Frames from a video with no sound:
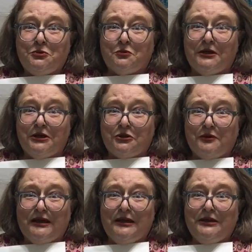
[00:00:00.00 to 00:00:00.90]
23,
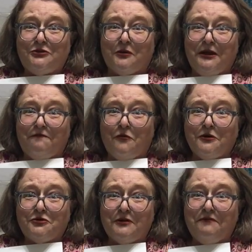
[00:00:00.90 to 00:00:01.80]
24,
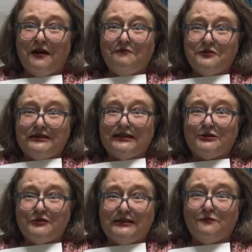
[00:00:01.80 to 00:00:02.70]
25, 26,
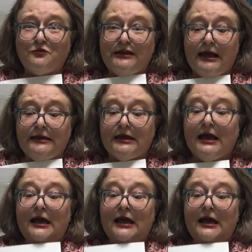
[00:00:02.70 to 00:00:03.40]
27, 28.